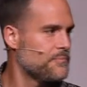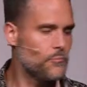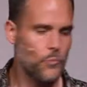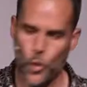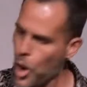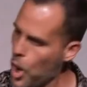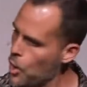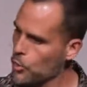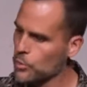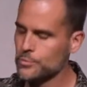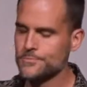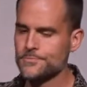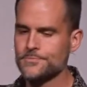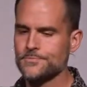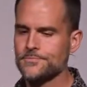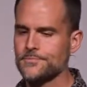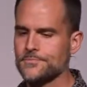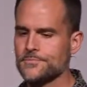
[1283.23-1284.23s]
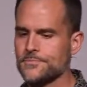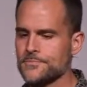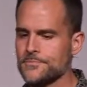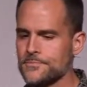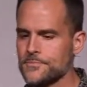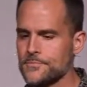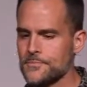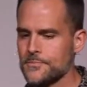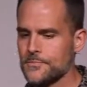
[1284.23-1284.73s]
Woo!
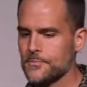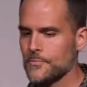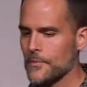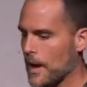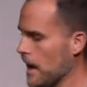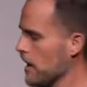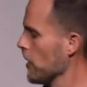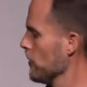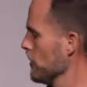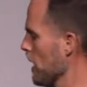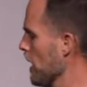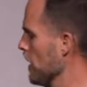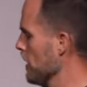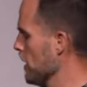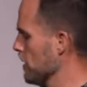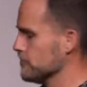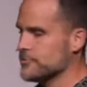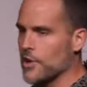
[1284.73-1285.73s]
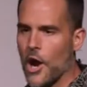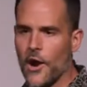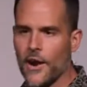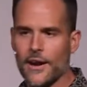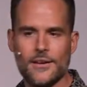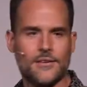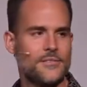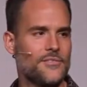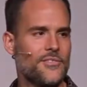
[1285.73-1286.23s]
Thank you. Yeah, yeah.
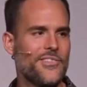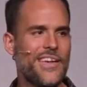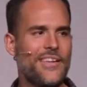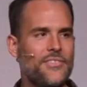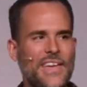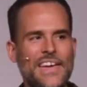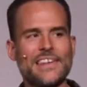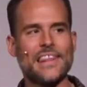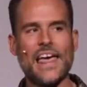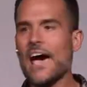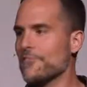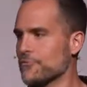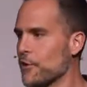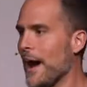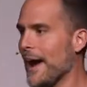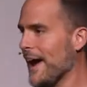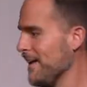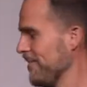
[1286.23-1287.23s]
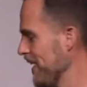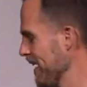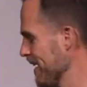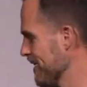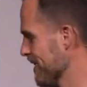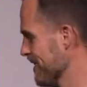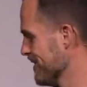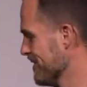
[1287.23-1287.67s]
Sorry. They, they left, right? I think.